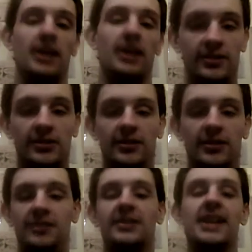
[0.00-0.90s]

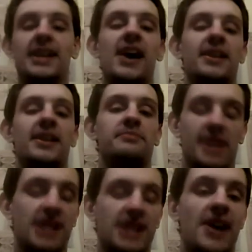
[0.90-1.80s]
he got him
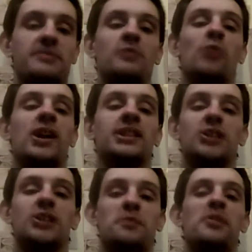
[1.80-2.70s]
and won a
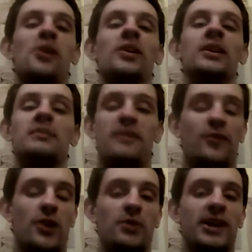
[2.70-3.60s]
Super Bowl
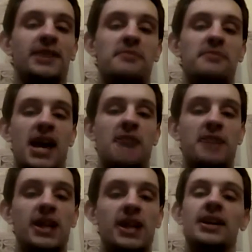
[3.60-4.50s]
before he went to
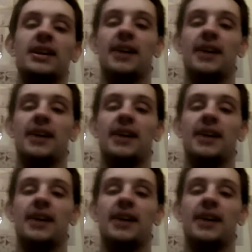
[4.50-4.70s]
Miami.